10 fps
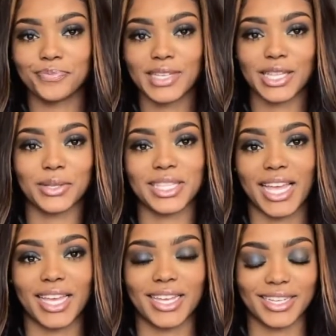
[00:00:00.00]
little
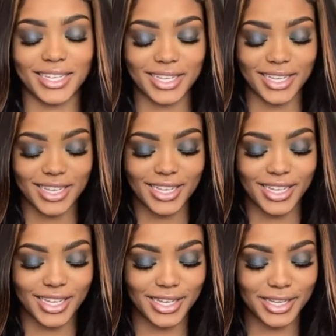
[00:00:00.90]
thing.
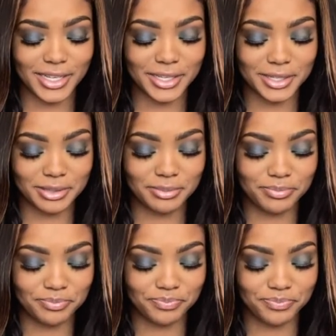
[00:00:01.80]
Um,
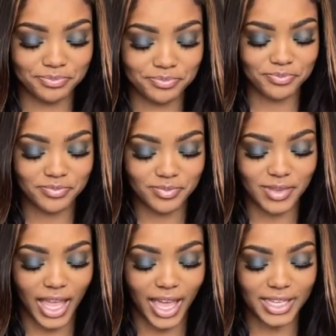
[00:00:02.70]

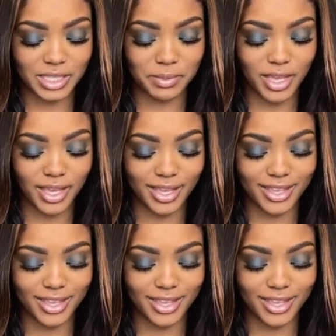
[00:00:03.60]
they asked me,